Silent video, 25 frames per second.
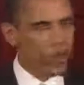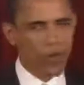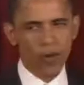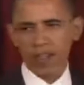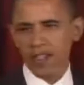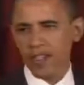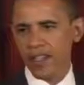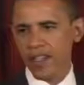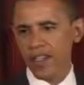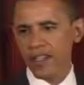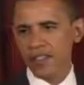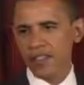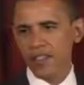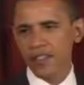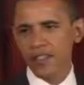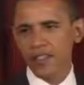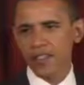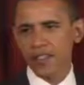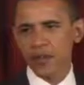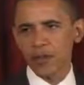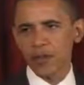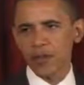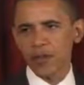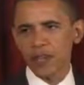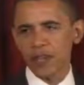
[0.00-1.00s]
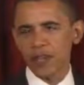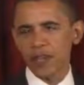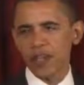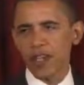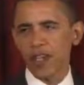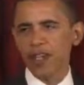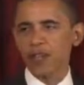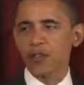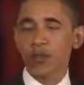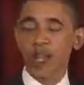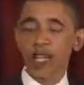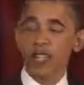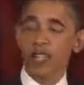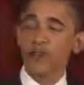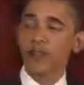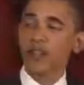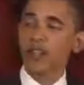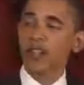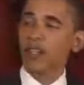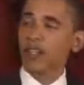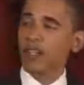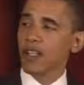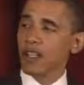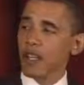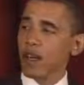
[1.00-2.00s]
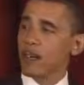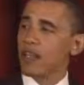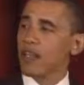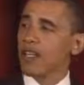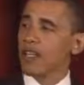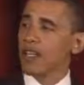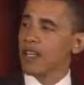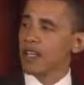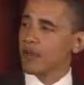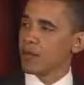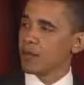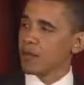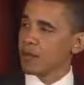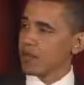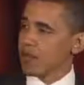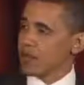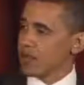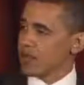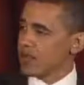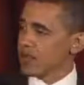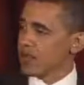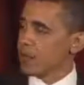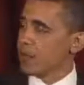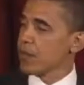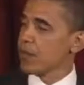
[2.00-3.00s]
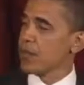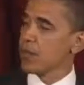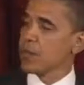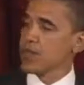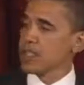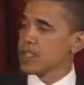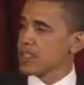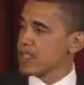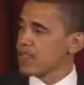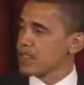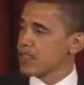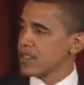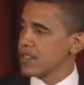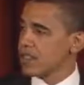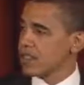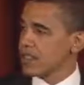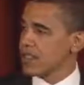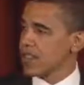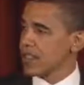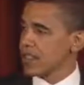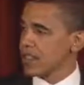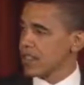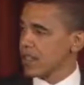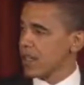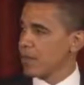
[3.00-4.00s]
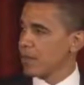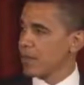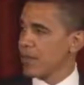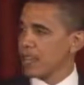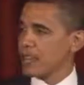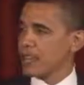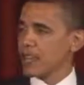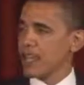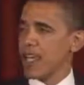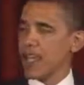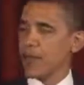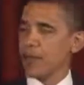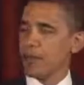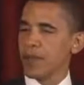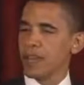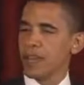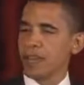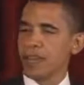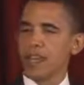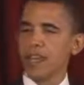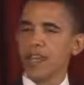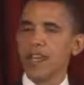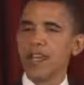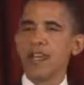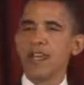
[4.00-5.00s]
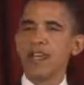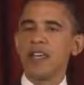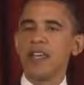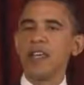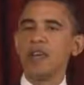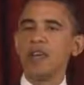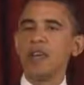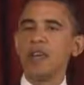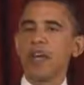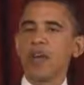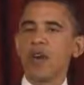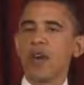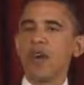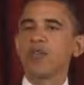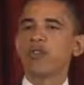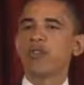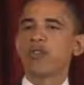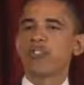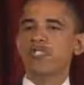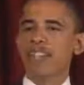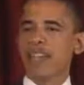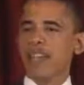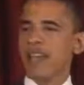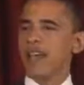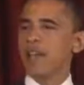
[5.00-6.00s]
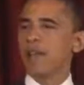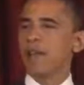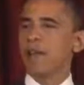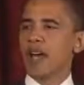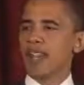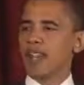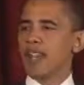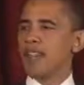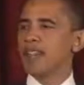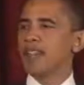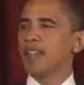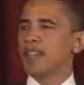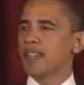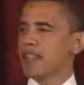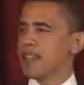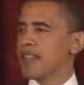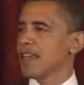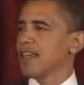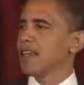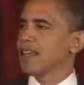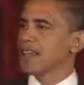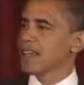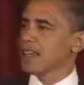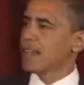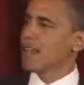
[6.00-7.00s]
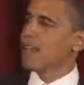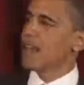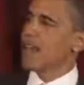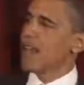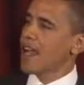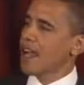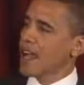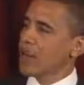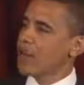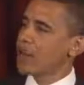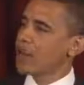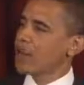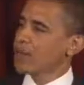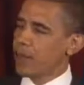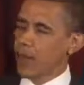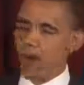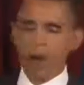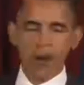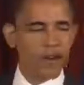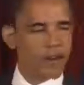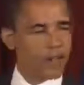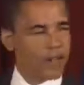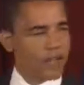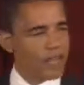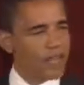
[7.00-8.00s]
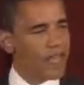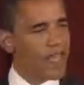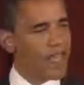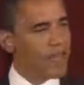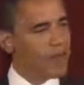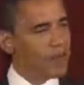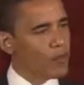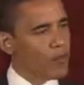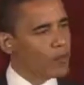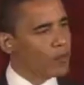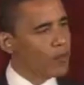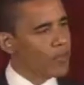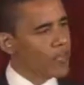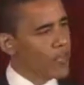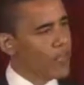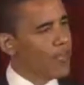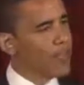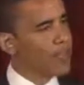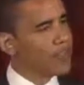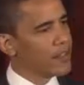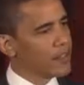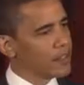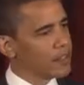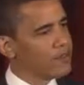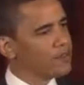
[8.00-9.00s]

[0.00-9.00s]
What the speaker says: organized as students. I transferred to Columbia, and there was similar resistance on Columbia's campus. But over time, I like to think that I was part of that mosaic